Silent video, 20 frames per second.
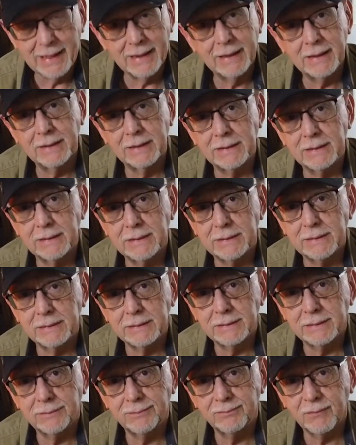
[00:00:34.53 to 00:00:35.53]

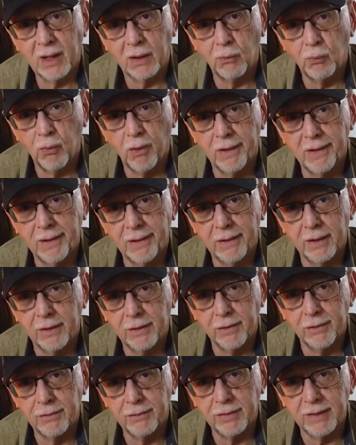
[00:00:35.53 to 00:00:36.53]
I wanted to
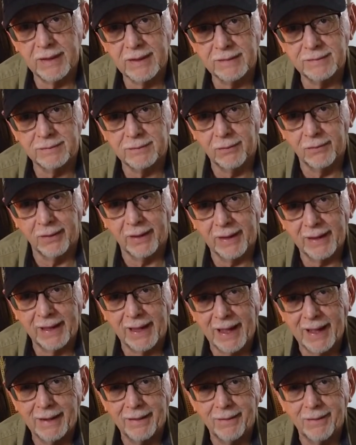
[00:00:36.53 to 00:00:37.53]
do this on a
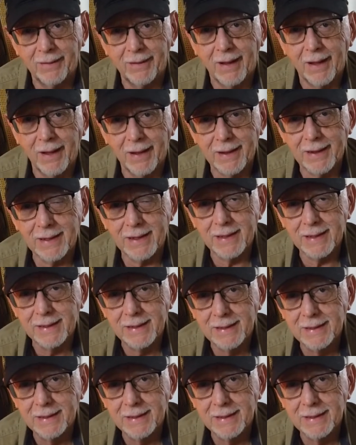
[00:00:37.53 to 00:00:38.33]
canyon hike,